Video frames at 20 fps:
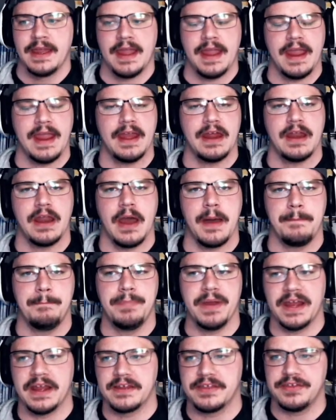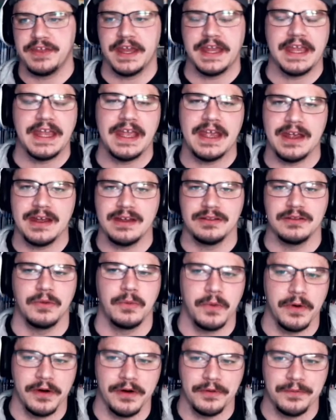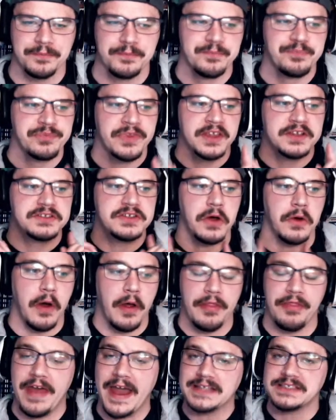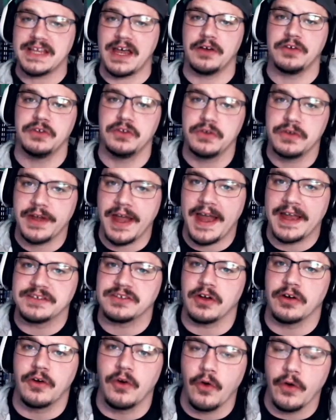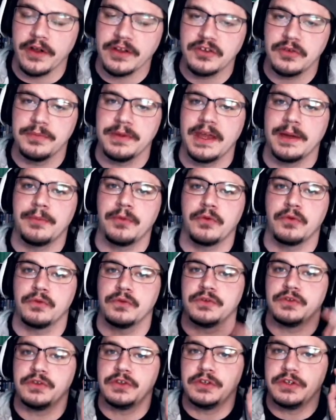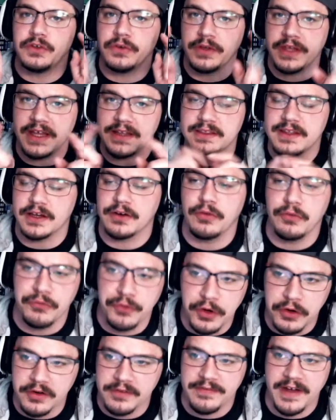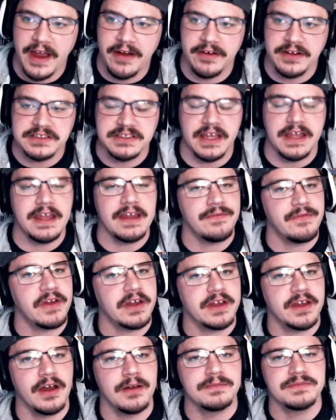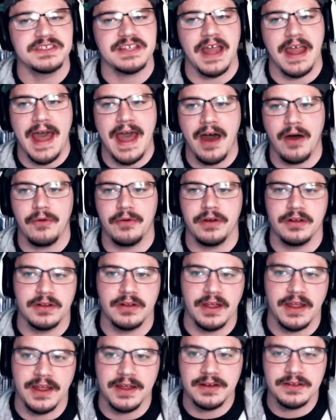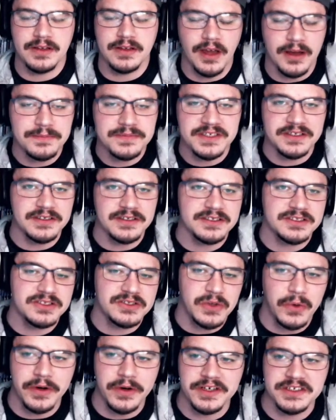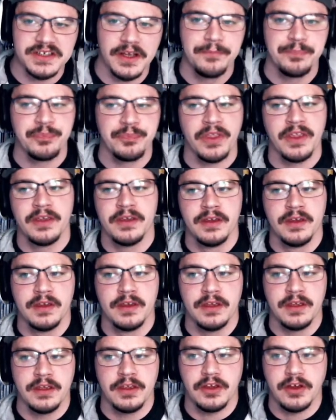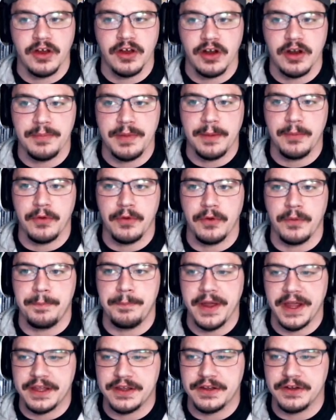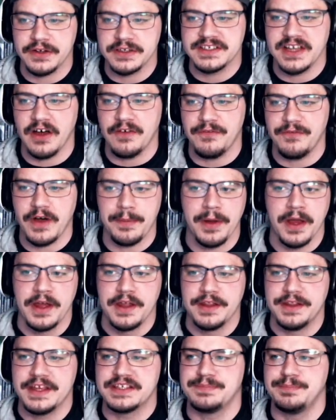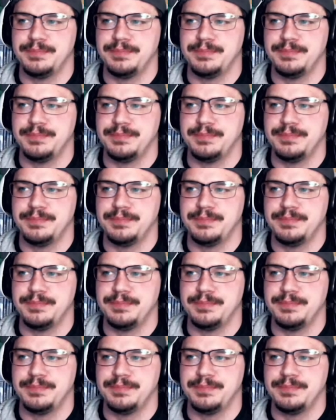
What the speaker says: and a big thing in the world. So that's how you guys are going to be able to get the coronavirus. If it comes out and comes into stores, you're going to be able to pick yourself up this